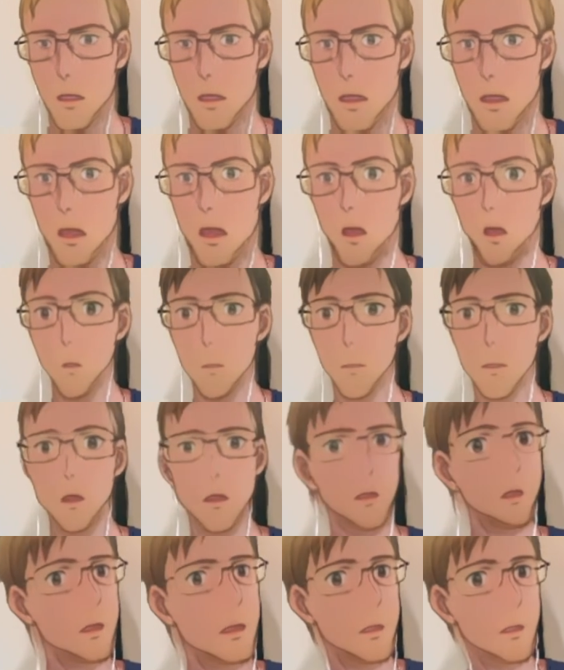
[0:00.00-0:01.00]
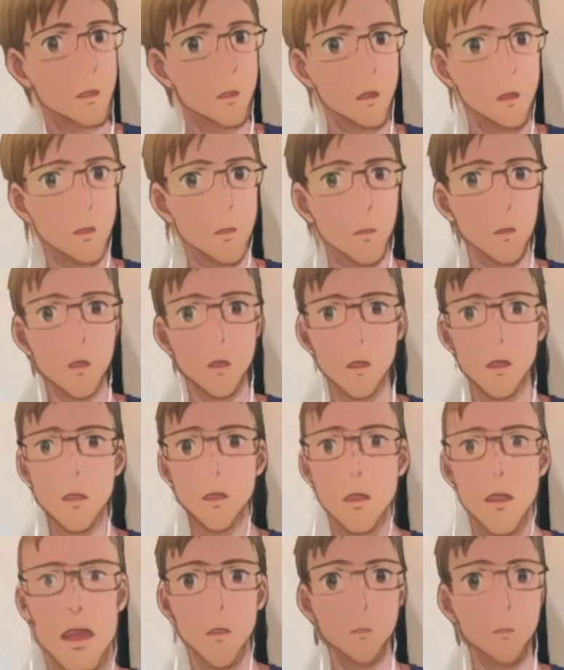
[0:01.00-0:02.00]
I hope this was
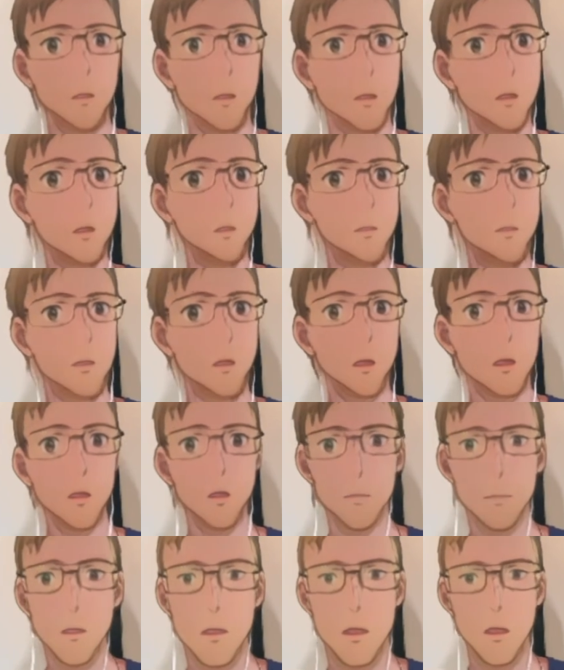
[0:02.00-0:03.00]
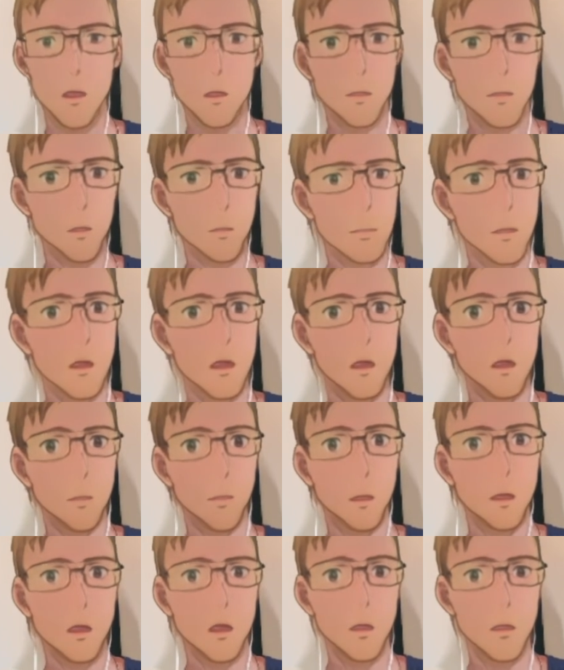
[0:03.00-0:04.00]
insightful for you, because for me there
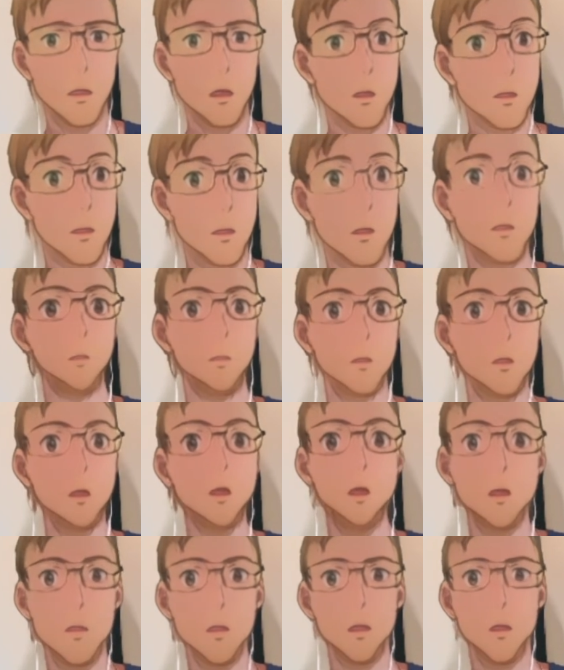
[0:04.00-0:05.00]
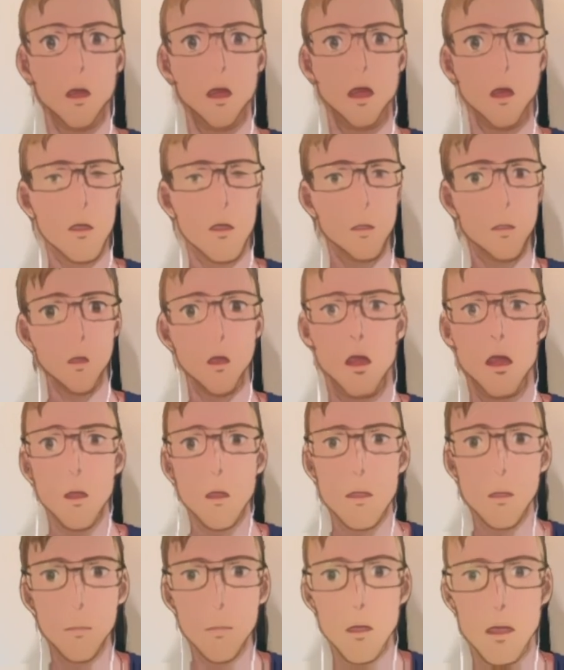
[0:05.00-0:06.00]
was a lot of new
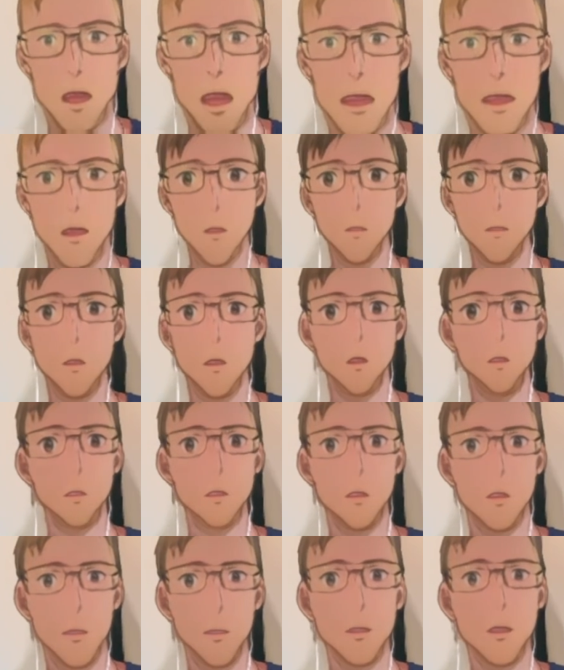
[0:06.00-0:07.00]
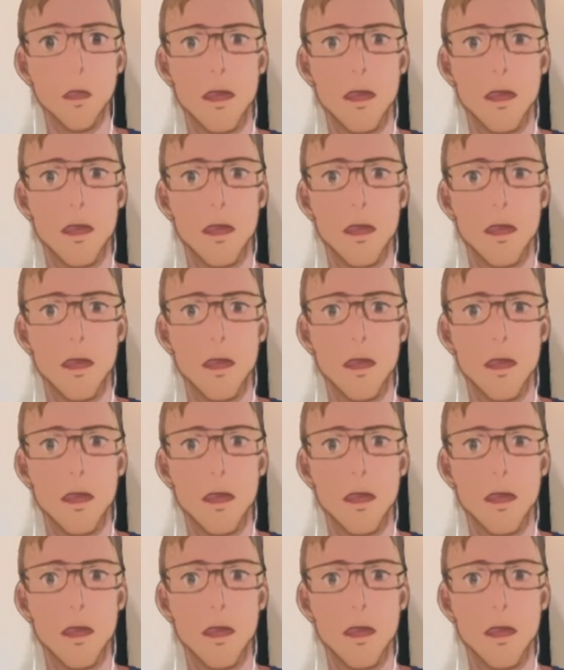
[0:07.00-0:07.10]
knowledge which I learned